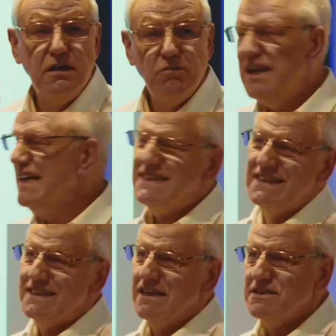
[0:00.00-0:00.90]
Well, yes,
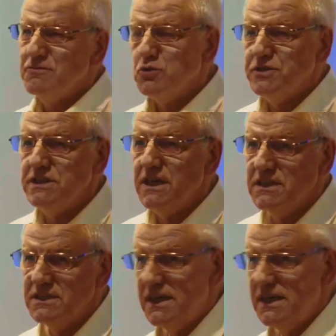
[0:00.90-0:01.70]
it does. Of course it does.